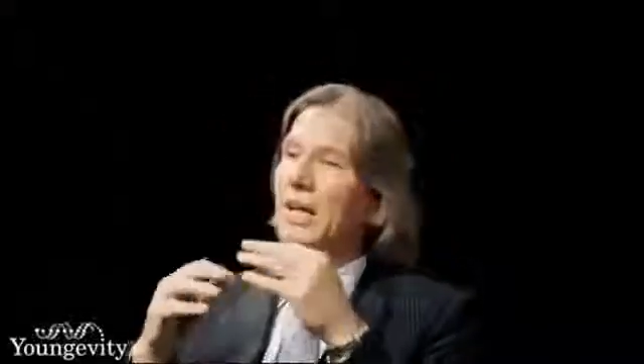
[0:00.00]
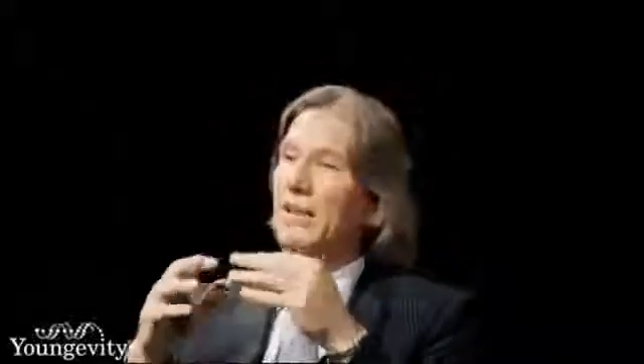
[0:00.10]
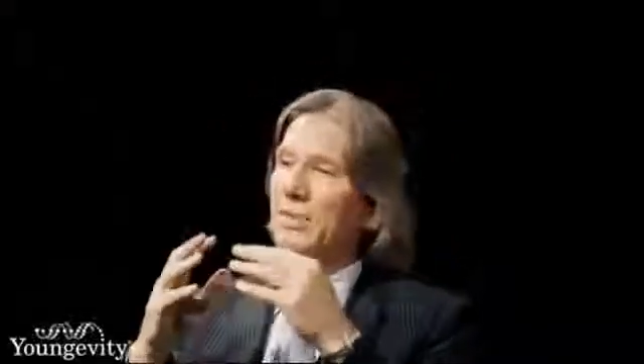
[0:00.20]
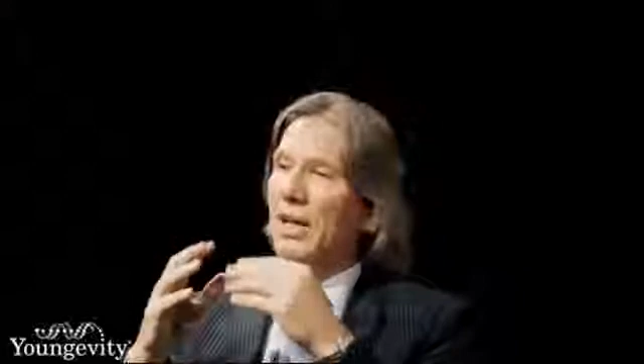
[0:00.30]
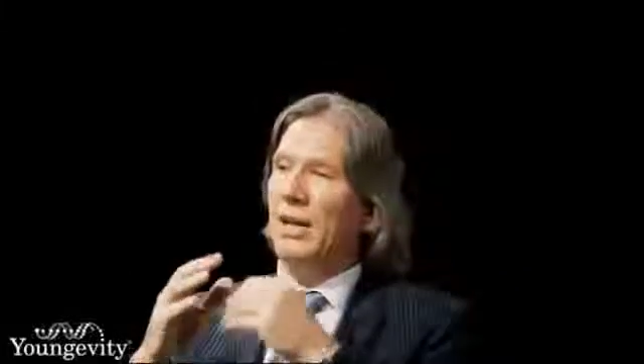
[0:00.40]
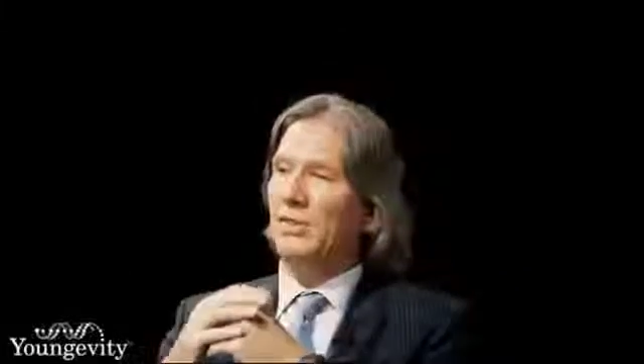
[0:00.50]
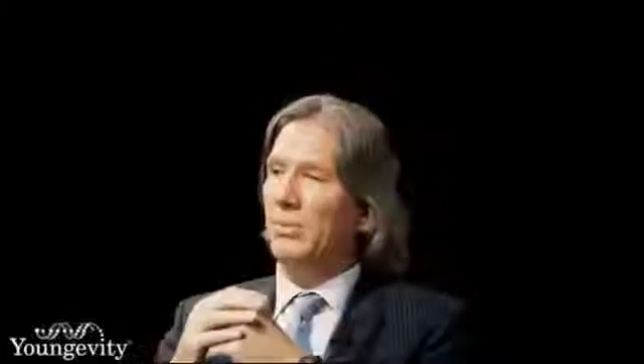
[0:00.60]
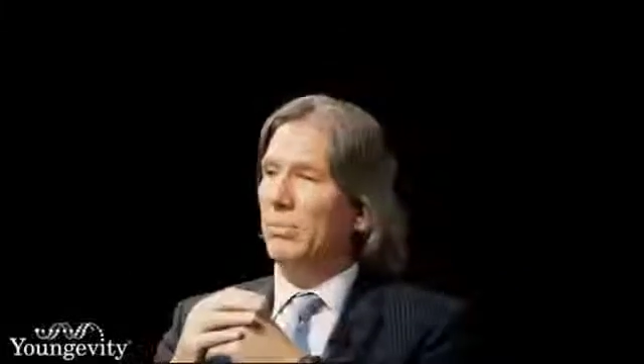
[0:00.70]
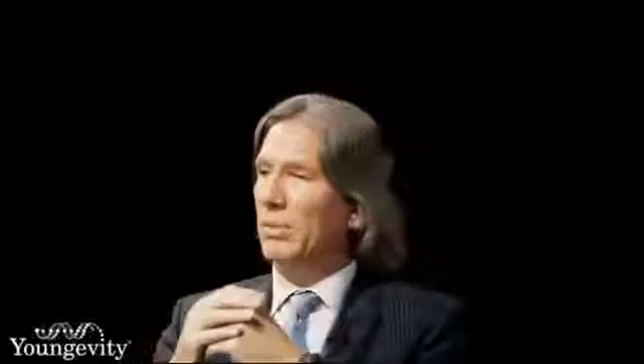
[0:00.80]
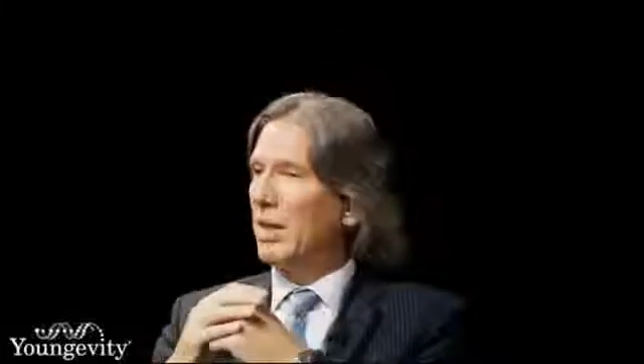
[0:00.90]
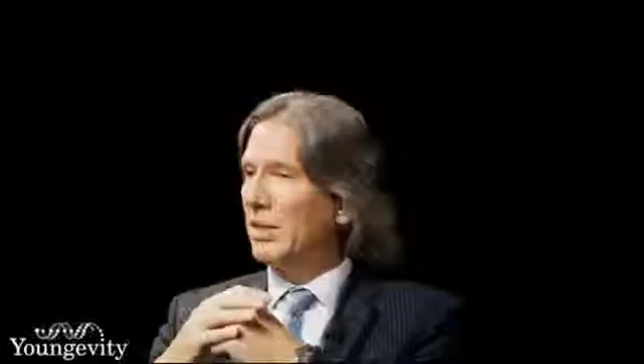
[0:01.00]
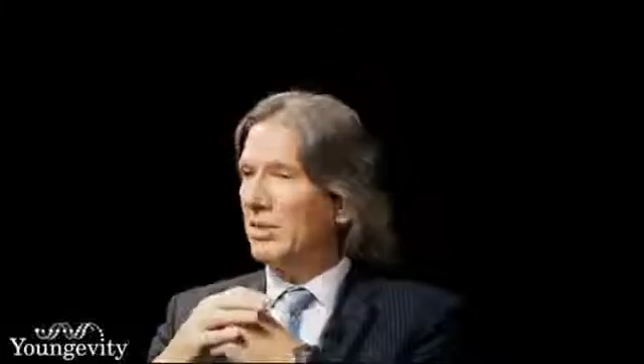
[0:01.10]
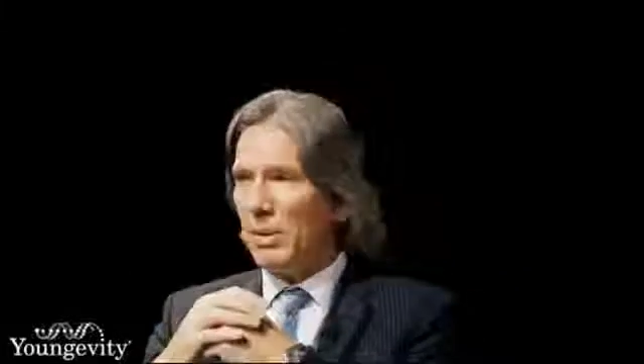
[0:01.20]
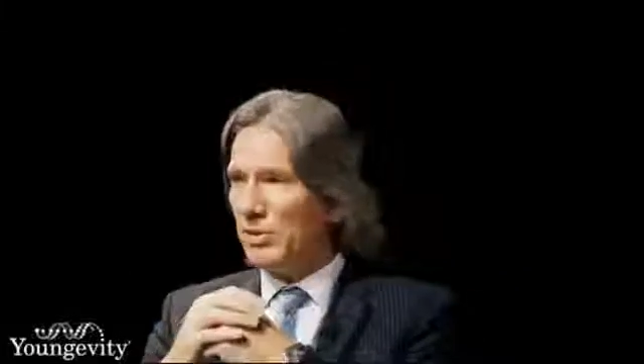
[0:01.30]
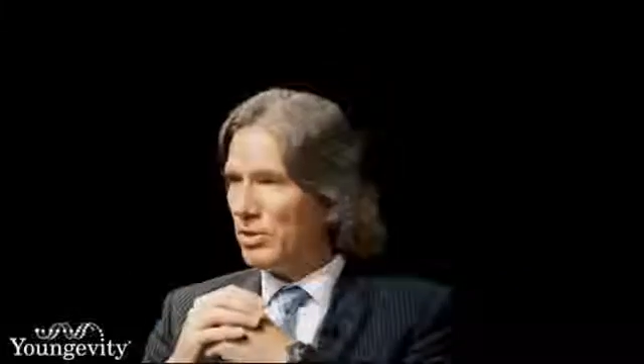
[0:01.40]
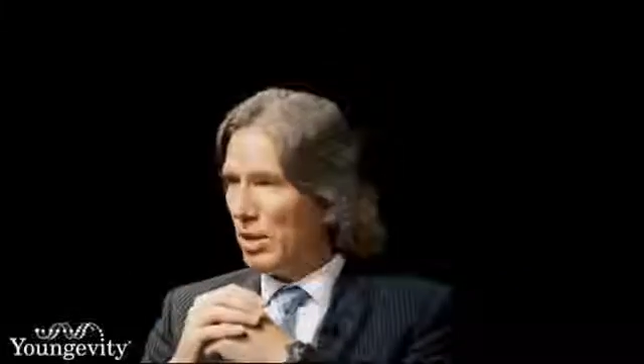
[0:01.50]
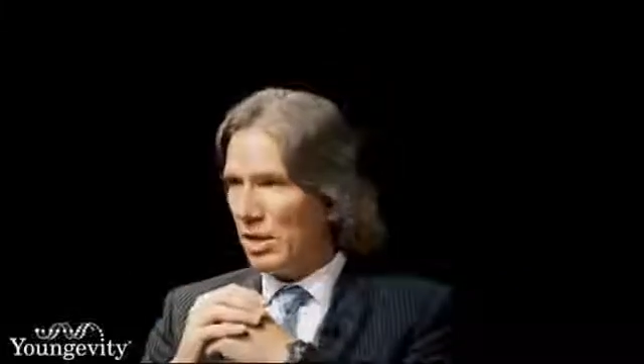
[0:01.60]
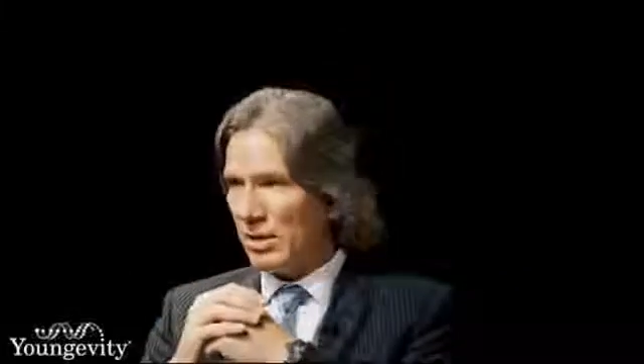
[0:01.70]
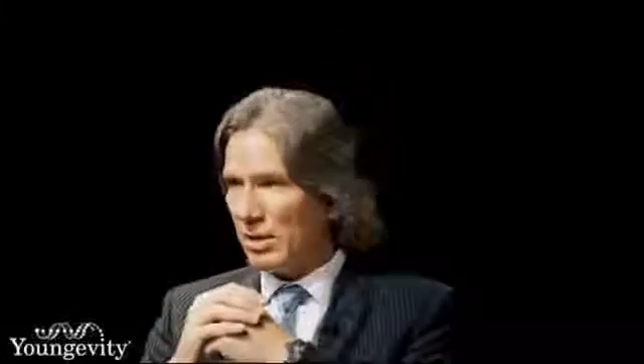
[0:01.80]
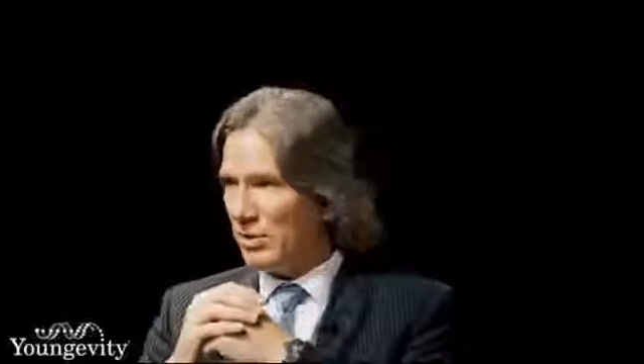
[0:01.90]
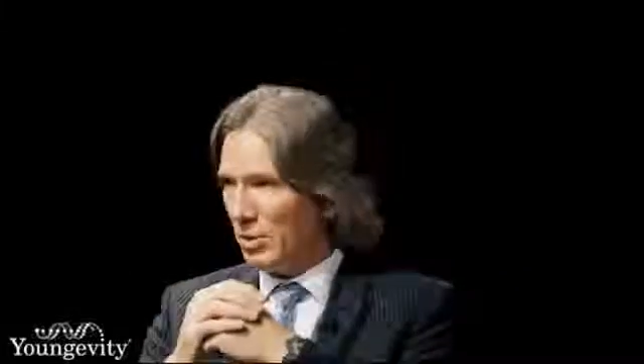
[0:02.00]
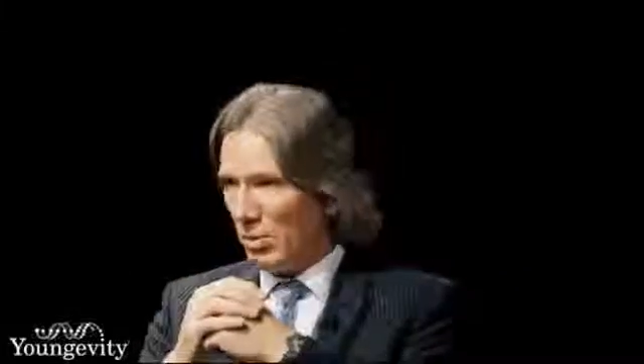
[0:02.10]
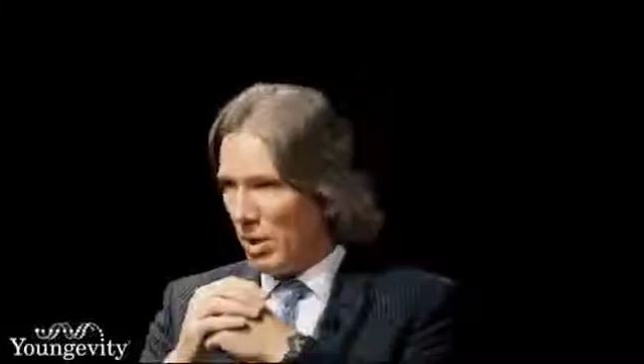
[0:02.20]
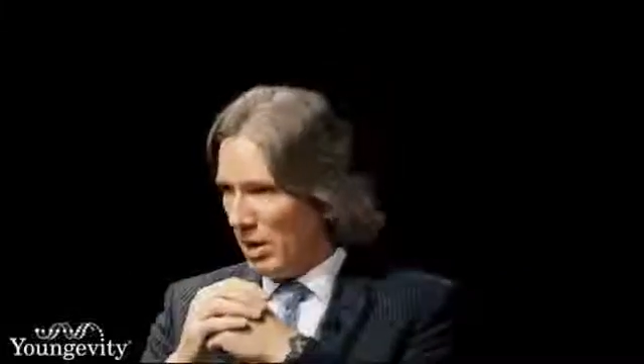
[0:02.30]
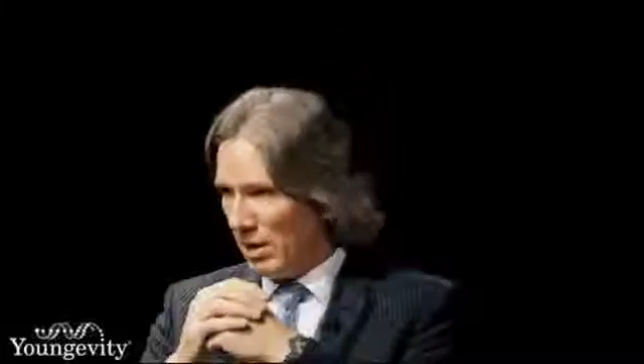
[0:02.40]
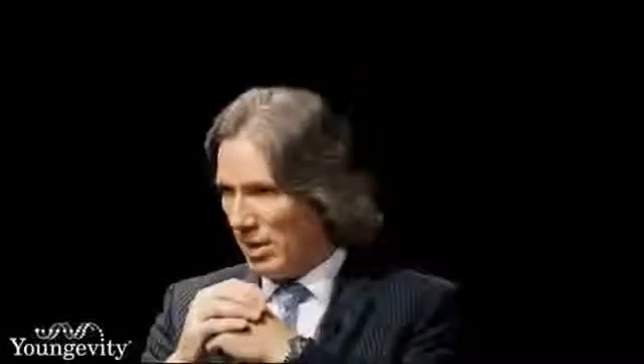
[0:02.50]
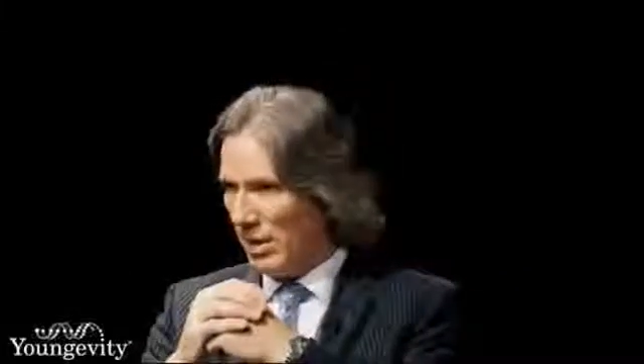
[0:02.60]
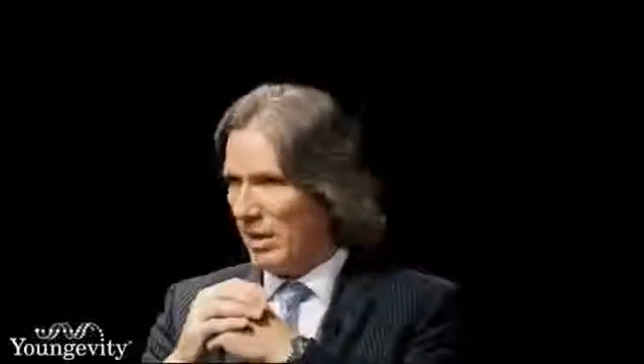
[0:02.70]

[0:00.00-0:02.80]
It's that simple. And as much chocolate as you want,